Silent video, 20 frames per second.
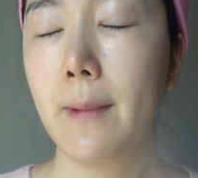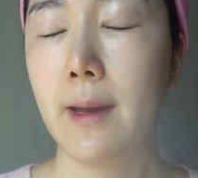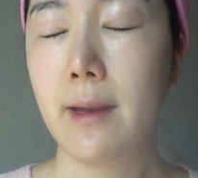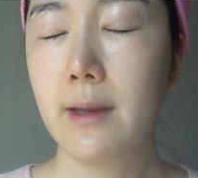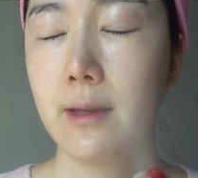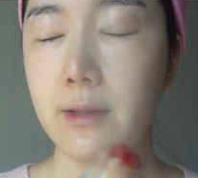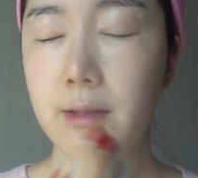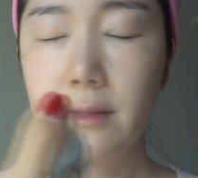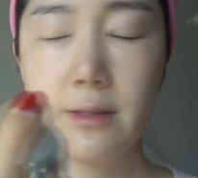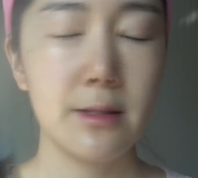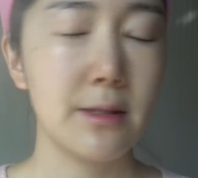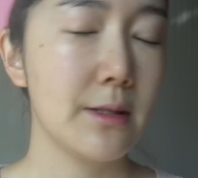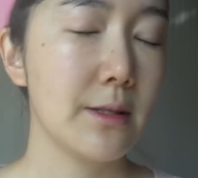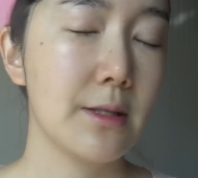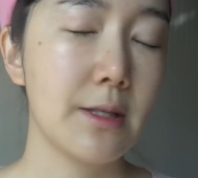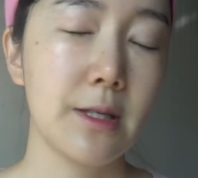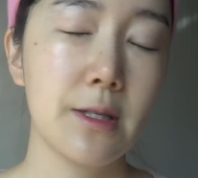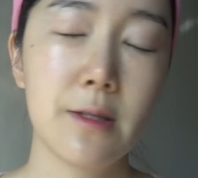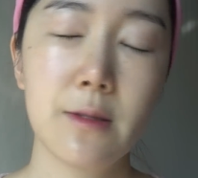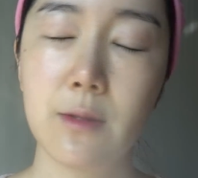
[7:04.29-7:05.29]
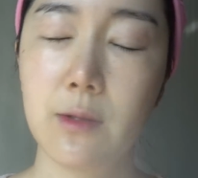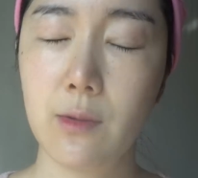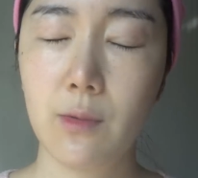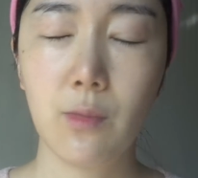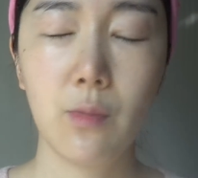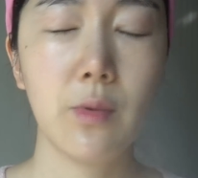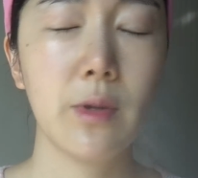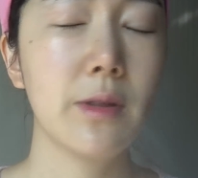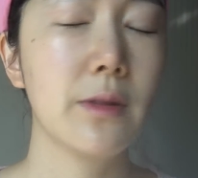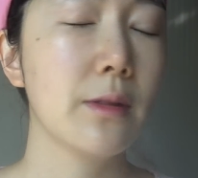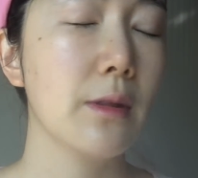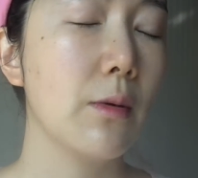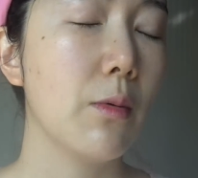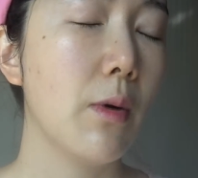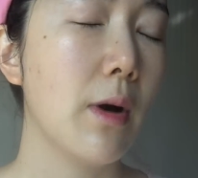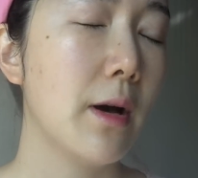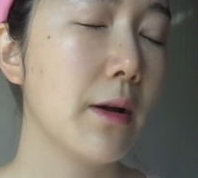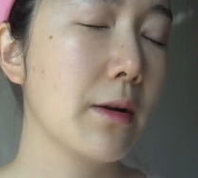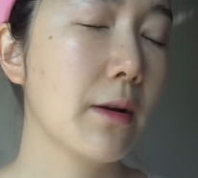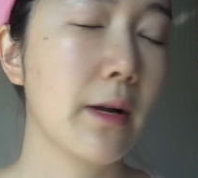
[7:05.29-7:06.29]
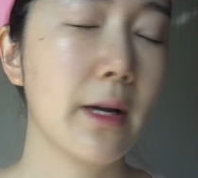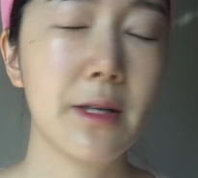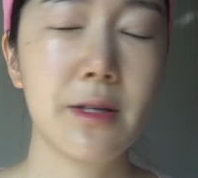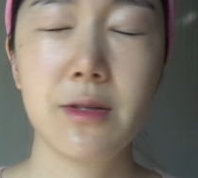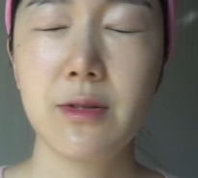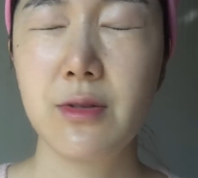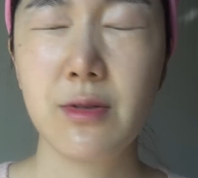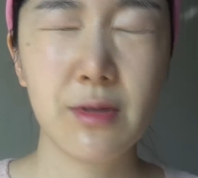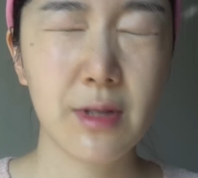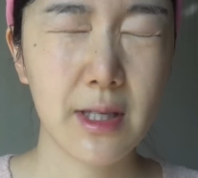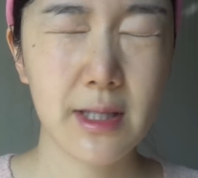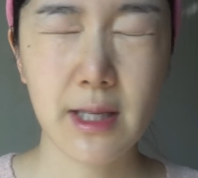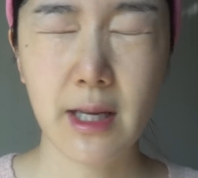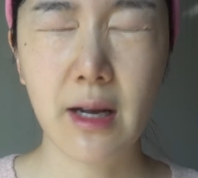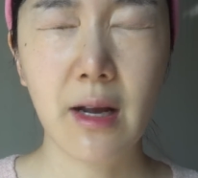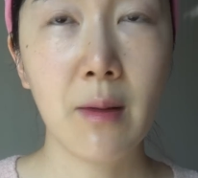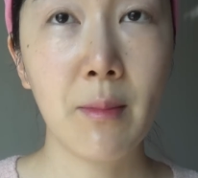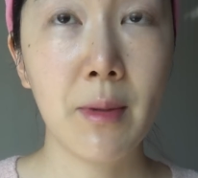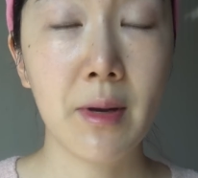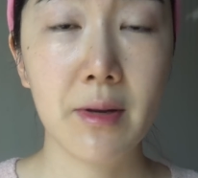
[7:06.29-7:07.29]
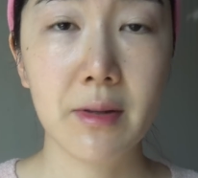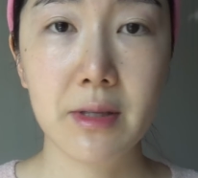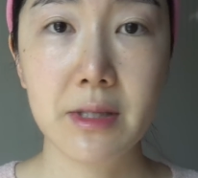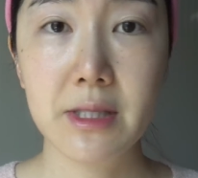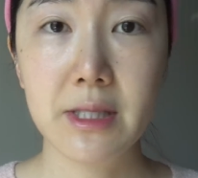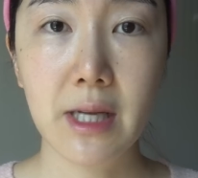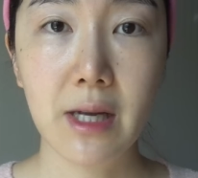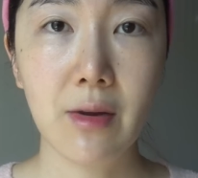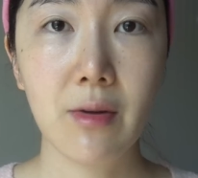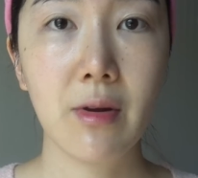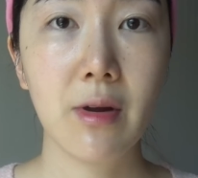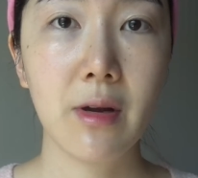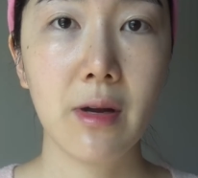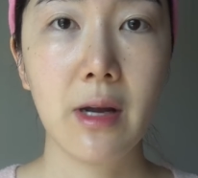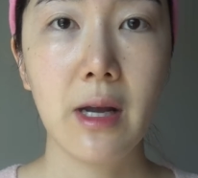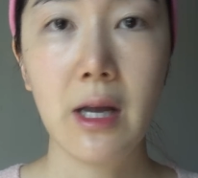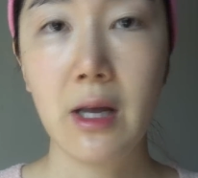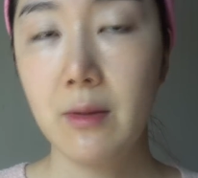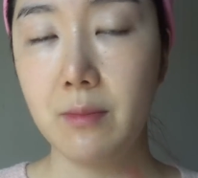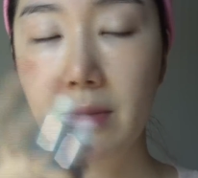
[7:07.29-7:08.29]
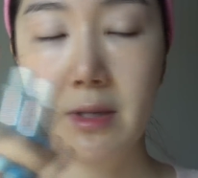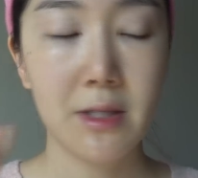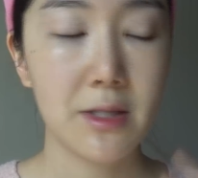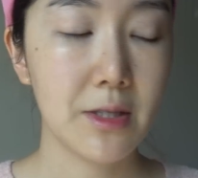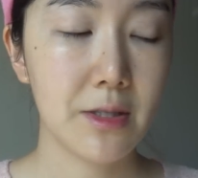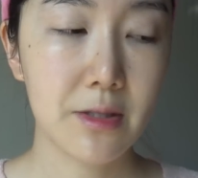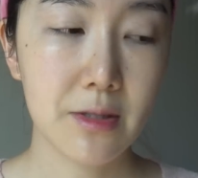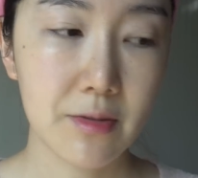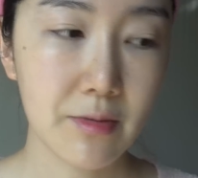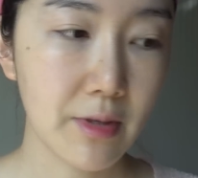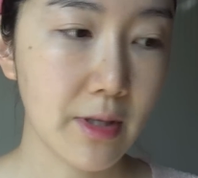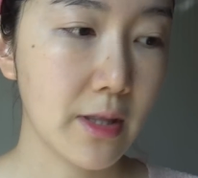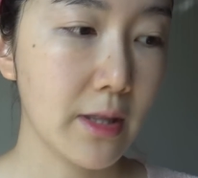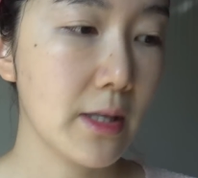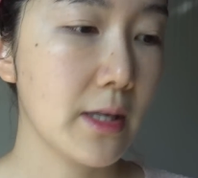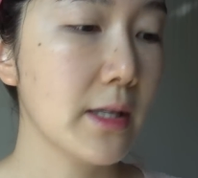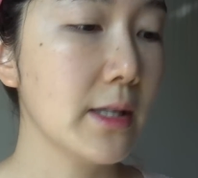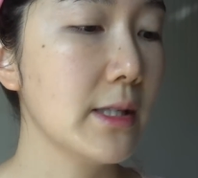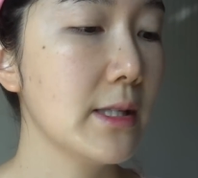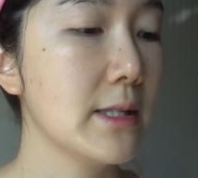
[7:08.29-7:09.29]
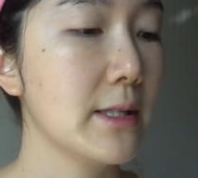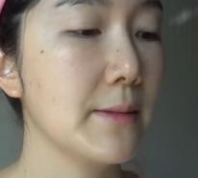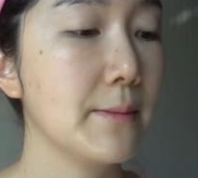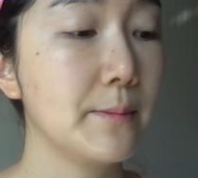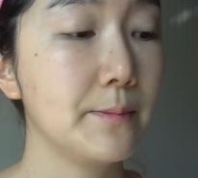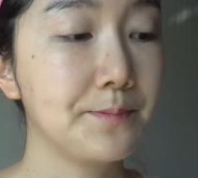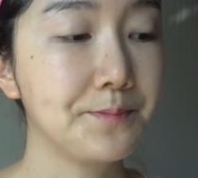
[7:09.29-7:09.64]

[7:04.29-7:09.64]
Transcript: and just with the water, as soon as I come out of the shower, I'll be just doing this.